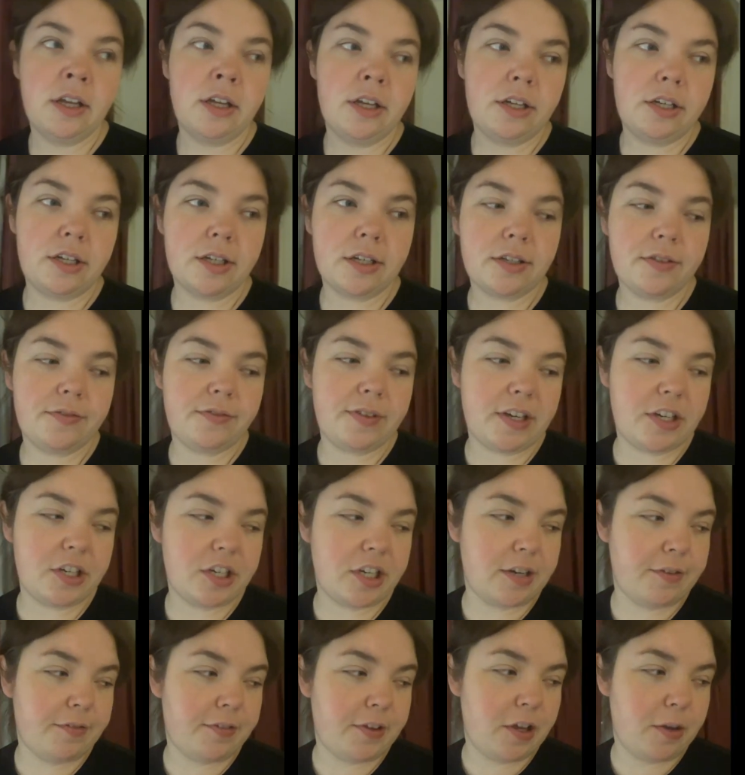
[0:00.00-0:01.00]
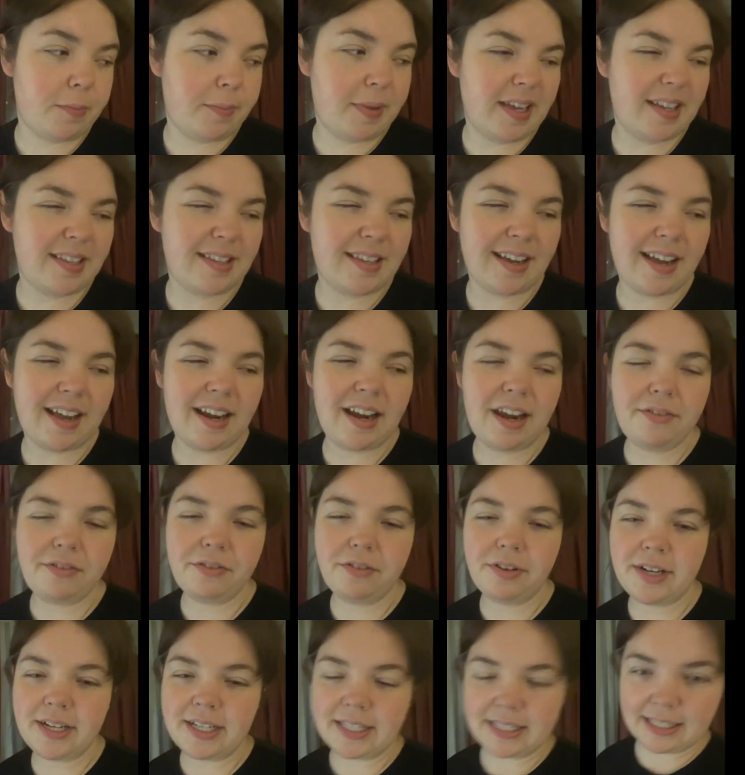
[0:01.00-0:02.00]
just finishing a few bits. I can never
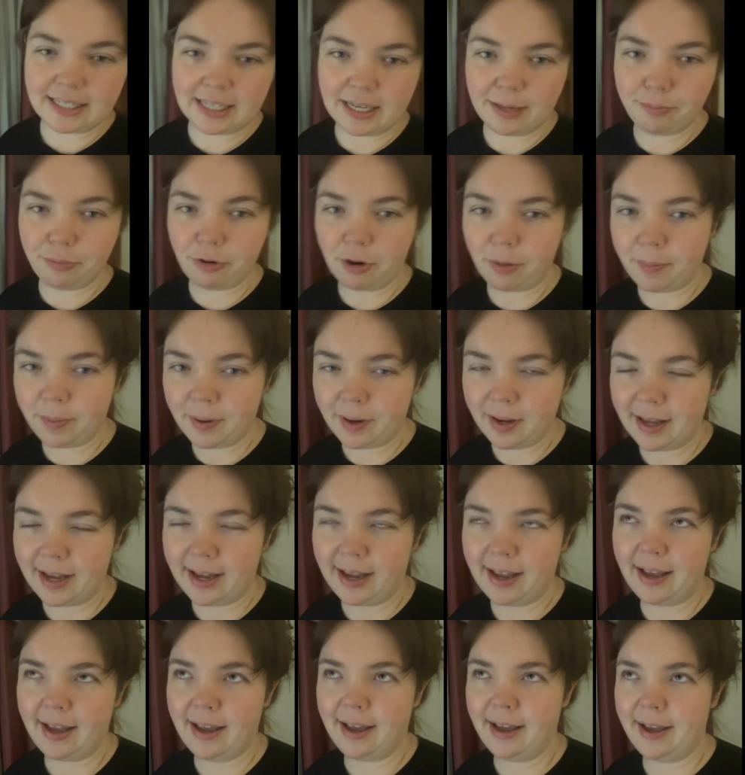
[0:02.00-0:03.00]
really sleep properly